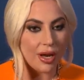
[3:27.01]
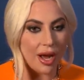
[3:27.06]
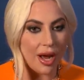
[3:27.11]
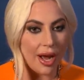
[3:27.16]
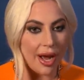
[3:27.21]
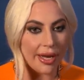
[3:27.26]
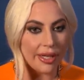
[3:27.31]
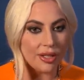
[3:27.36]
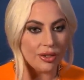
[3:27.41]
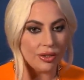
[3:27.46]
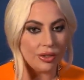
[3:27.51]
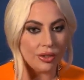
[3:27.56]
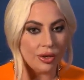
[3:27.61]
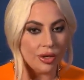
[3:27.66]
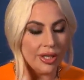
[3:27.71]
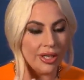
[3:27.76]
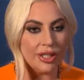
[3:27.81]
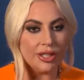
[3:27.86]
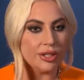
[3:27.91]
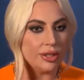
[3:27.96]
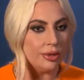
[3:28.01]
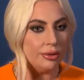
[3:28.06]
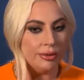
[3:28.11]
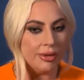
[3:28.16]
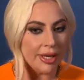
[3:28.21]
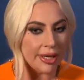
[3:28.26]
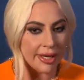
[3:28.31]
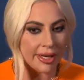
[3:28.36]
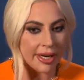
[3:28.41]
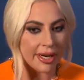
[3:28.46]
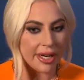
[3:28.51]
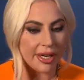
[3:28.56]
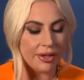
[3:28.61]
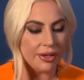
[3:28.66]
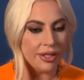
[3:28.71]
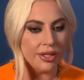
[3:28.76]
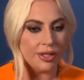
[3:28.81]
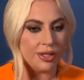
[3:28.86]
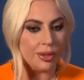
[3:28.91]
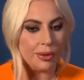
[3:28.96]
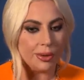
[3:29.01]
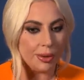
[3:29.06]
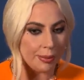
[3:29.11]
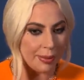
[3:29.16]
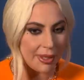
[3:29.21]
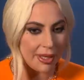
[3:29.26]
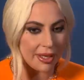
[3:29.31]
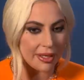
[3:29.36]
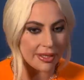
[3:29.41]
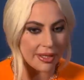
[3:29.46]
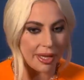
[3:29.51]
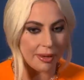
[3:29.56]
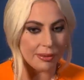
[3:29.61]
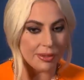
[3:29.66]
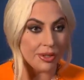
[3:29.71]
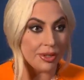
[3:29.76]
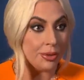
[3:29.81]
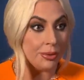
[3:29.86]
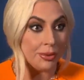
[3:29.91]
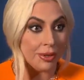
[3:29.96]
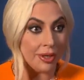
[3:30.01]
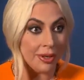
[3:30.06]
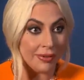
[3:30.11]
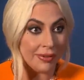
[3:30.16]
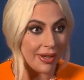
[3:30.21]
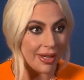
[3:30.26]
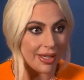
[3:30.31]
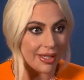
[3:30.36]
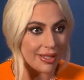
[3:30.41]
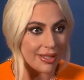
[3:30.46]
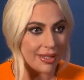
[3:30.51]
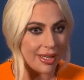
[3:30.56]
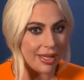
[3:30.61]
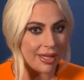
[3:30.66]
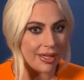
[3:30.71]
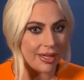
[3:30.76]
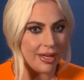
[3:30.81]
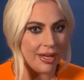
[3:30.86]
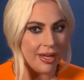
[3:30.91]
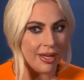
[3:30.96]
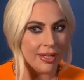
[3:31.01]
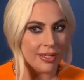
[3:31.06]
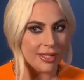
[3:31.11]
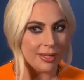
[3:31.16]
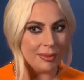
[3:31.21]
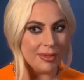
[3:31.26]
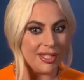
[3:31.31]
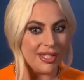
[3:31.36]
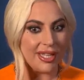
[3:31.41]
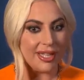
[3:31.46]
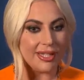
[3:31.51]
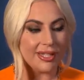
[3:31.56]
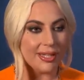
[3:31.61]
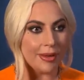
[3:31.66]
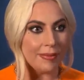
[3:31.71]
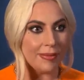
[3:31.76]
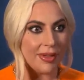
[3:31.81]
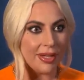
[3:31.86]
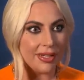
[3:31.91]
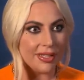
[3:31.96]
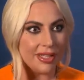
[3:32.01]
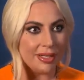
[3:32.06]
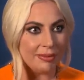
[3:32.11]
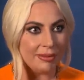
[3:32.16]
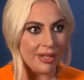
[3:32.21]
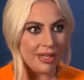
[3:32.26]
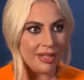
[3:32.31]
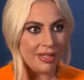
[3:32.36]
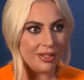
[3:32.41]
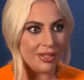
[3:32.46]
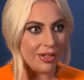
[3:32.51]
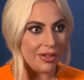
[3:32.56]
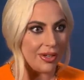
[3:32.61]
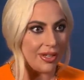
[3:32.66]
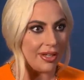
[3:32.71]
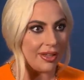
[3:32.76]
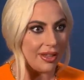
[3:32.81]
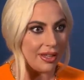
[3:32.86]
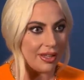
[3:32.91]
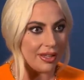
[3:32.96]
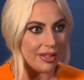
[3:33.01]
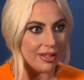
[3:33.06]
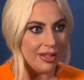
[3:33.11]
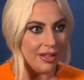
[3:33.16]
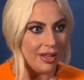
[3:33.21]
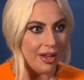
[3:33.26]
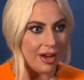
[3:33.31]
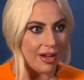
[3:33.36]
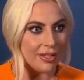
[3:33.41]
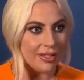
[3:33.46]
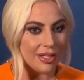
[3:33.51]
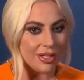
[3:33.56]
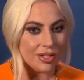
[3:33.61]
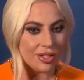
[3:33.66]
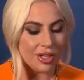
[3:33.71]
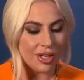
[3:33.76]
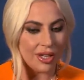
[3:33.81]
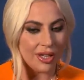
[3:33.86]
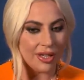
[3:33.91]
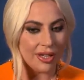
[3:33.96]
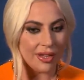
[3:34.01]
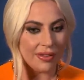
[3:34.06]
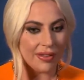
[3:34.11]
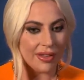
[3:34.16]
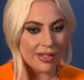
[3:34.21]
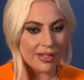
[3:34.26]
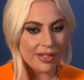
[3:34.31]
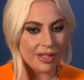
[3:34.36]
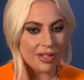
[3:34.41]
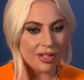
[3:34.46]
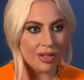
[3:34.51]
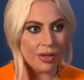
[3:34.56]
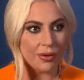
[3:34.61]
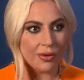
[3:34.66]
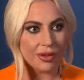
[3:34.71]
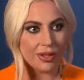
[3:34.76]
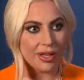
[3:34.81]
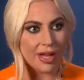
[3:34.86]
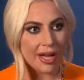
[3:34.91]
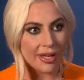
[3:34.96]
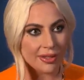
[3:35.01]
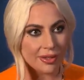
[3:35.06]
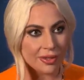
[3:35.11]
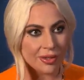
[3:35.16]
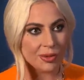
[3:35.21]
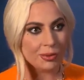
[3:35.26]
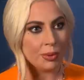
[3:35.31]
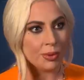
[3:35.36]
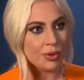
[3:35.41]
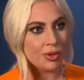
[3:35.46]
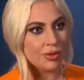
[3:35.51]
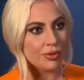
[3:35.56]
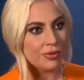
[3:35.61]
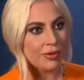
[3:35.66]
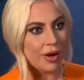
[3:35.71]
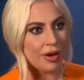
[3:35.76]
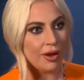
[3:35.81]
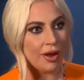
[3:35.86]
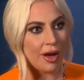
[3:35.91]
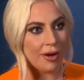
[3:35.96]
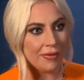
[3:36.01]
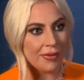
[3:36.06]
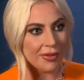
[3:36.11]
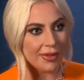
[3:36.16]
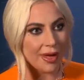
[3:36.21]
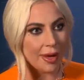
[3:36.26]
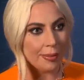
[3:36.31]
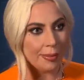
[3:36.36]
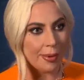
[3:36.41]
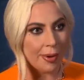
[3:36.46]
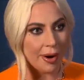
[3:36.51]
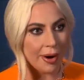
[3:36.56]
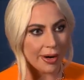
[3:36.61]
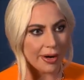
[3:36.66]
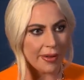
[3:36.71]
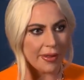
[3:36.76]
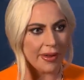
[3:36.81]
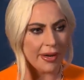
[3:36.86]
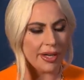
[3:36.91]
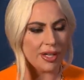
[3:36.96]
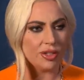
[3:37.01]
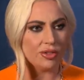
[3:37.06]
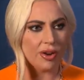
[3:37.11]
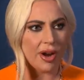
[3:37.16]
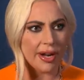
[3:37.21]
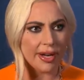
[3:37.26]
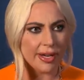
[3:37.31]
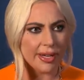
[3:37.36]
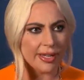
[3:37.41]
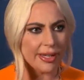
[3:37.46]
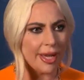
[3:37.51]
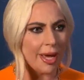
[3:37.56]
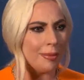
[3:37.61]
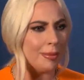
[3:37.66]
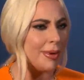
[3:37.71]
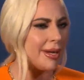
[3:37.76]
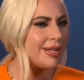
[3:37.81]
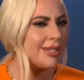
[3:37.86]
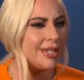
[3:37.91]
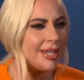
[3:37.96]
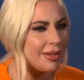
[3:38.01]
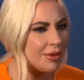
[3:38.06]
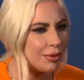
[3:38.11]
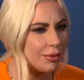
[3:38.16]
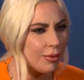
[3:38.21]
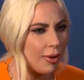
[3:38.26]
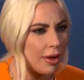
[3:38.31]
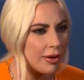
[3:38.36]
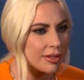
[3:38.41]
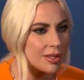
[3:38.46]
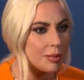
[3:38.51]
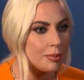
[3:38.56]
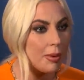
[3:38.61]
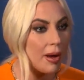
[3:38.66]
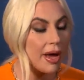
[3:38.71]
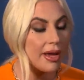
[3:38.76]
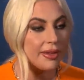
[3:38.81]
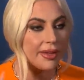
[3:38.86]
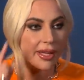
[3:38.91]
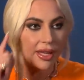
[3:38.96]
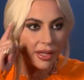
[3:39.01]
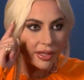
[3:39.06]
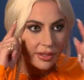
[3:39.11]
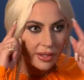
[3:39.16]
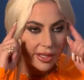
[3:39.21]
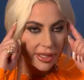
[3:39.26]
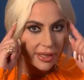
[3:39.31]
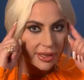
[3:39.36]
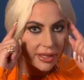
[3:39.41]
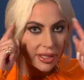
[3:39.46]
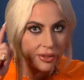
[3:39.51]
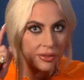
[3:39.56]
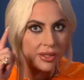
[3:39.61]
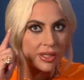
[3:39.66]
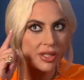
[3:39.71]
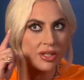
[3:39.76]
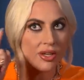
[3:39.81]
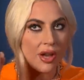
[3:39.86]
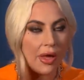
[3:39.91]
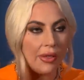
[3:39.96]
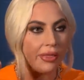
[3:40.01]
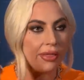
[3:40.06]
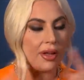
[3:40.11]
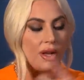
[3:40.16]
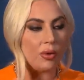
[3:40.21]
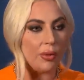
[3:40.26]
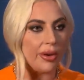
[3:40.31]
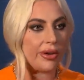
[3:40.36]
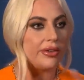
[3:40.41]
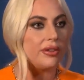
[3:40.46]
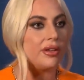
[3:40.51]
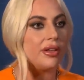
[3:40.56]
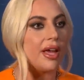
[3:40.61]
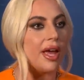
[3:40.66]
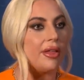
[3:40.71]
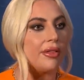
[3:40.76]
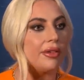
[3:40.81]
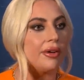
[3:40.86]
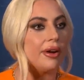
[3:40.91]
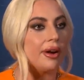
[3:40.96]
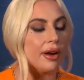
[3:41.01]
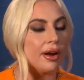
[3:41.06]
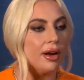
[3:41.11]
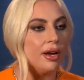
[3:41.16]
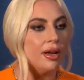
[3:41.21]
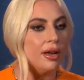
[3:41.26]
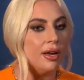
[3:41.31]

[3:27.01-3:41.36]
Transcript: I couldn't do it, and I couldn't do it because I was too nervous. And someone said something to me during the audition, and they said, you know, their glasses are supposed to fall off at that part, and then I tried it again, but I did it in the wrong spot, and like, like literally nothing went together.